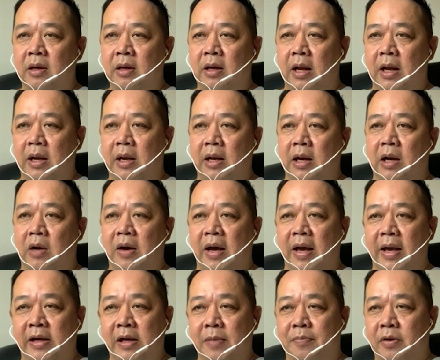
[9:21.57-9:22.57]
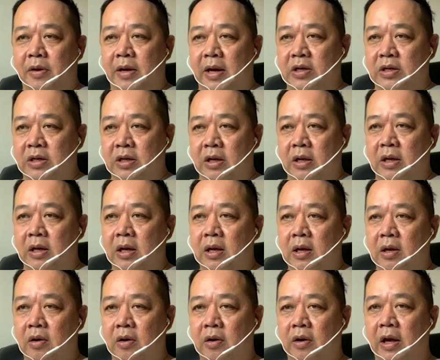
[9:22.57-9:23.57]
under our iGet production,
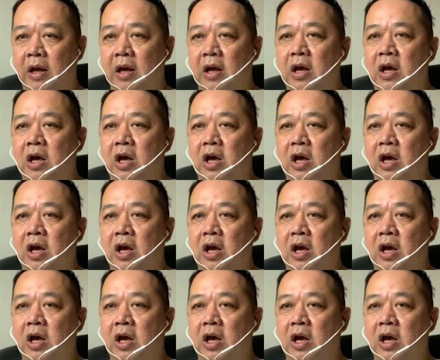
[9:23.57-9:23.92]
right,